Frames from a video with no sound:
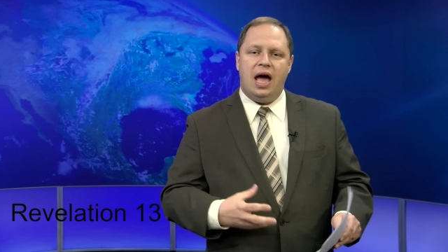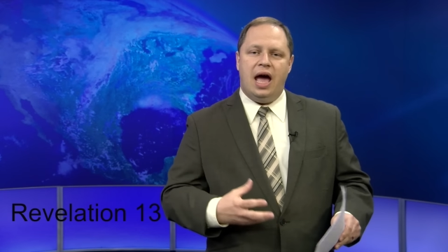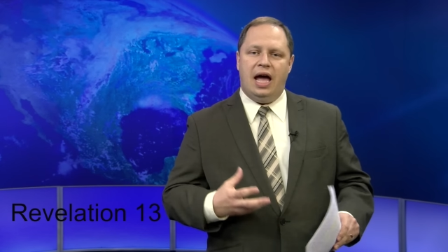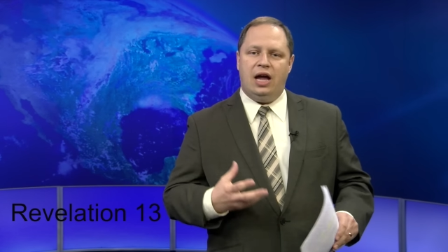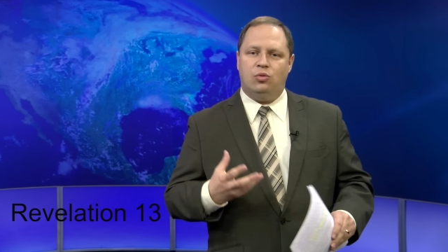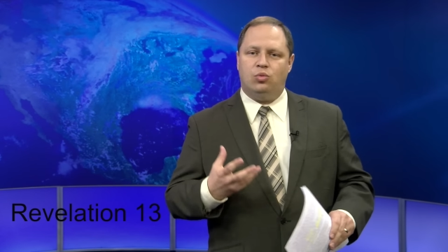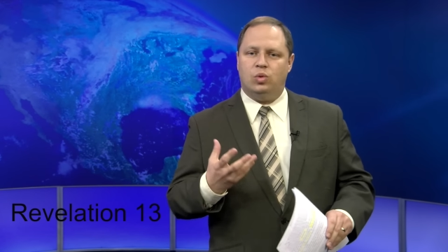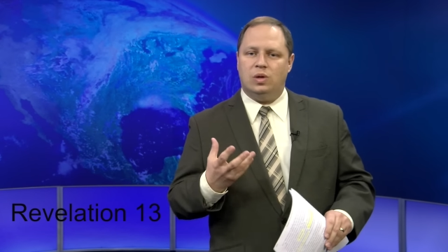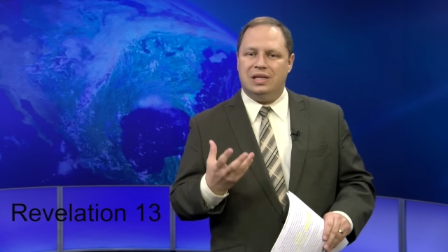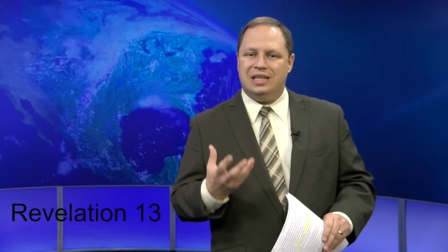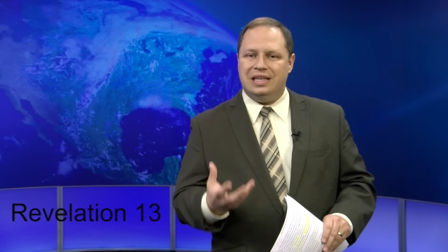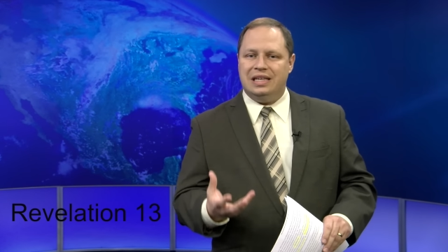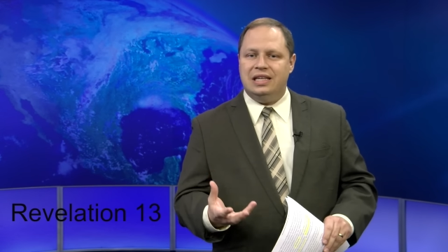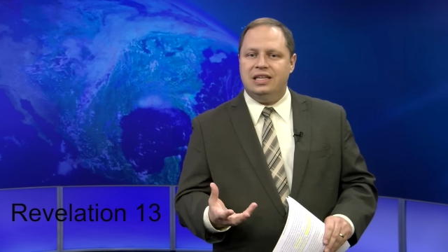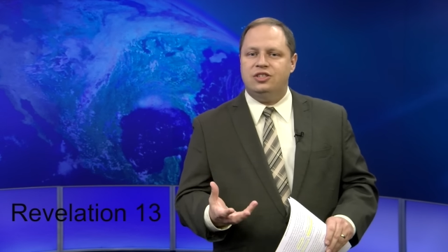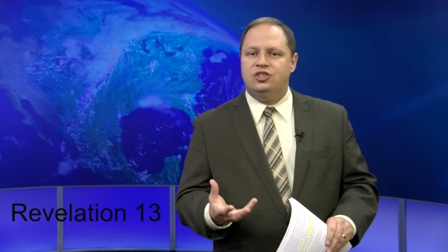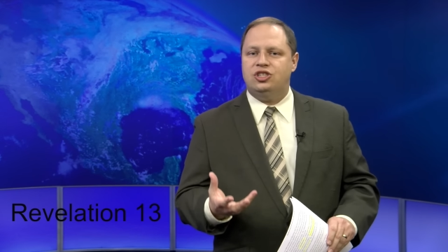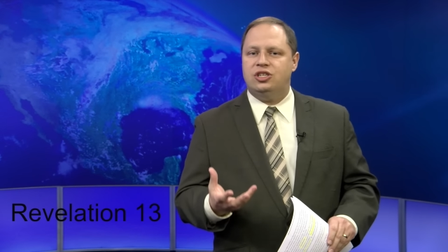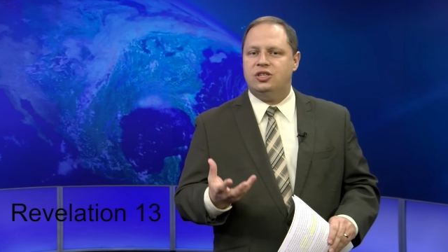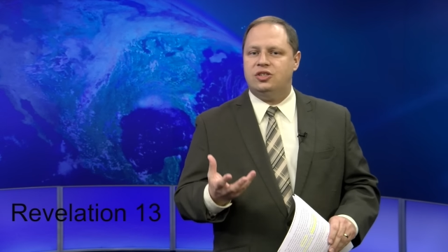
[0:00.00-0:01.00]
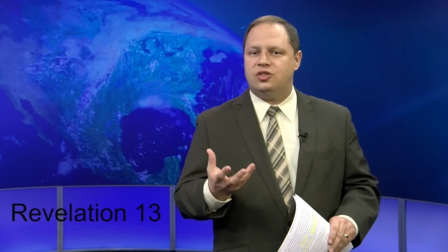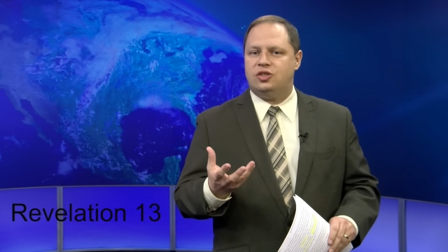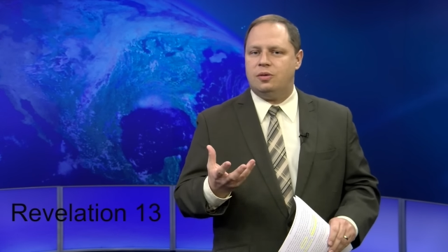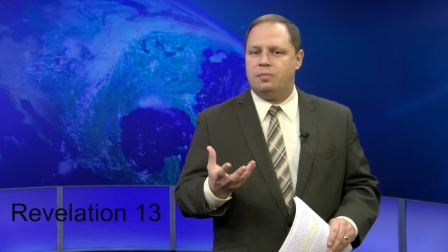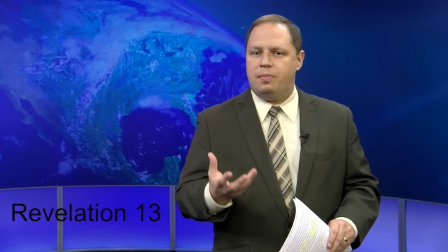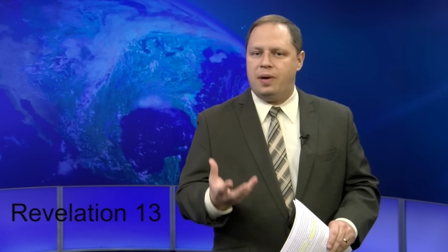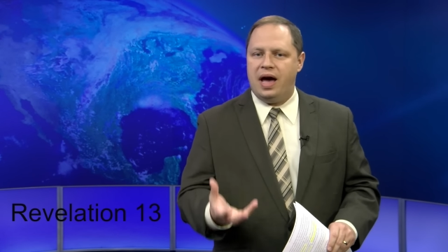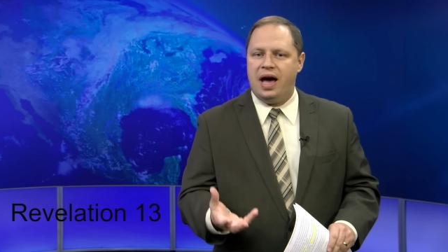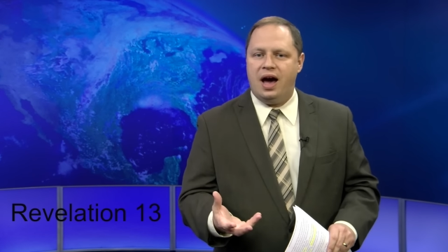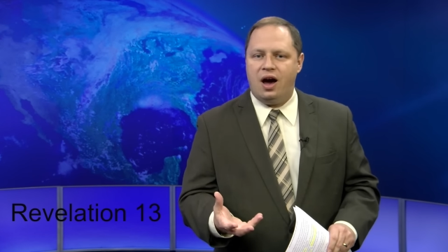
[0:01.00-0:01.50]
a religious
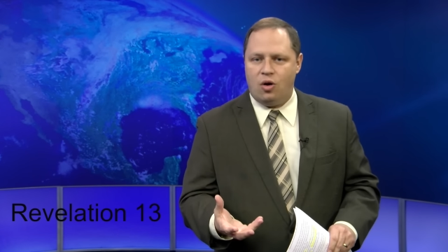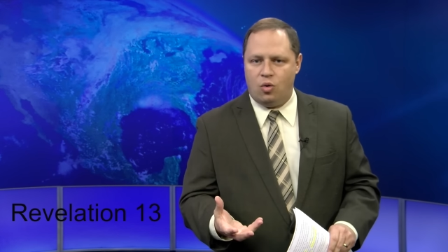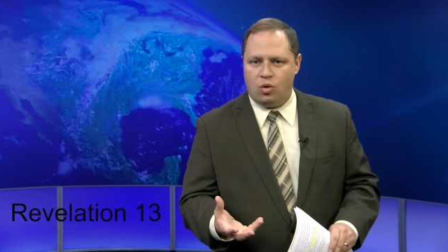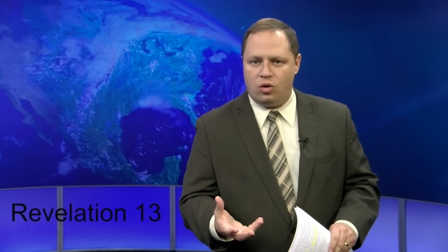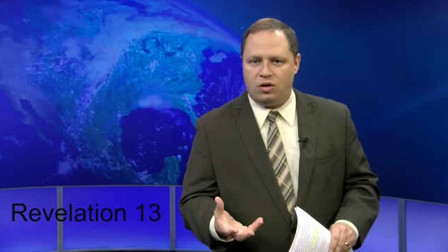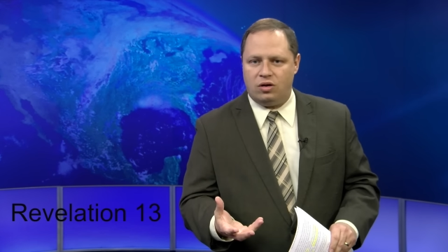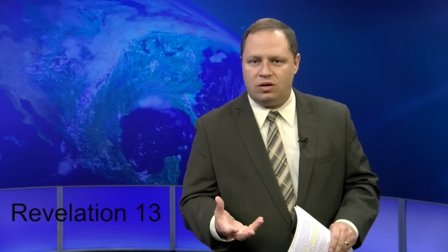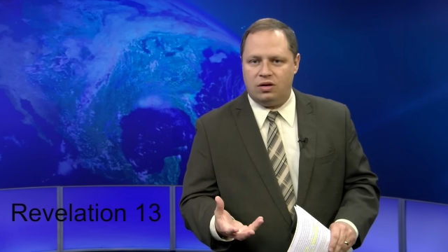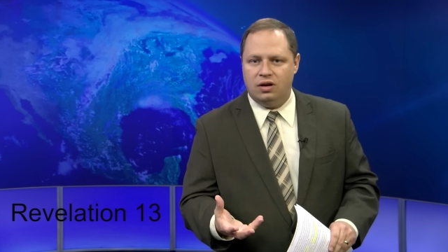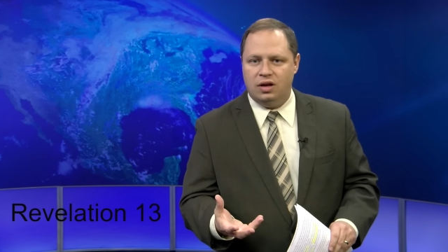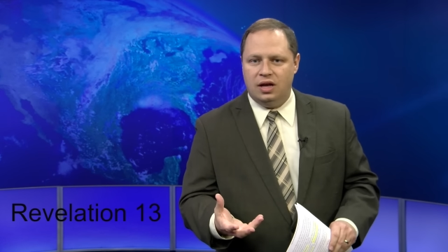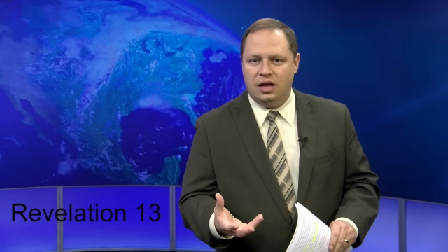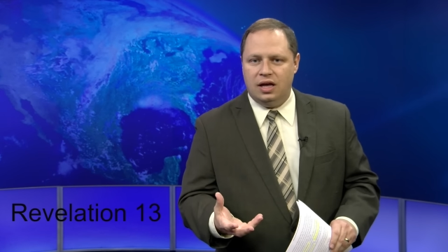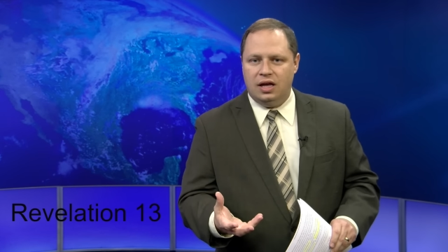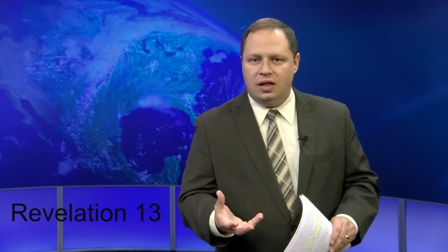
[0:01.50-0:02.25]
power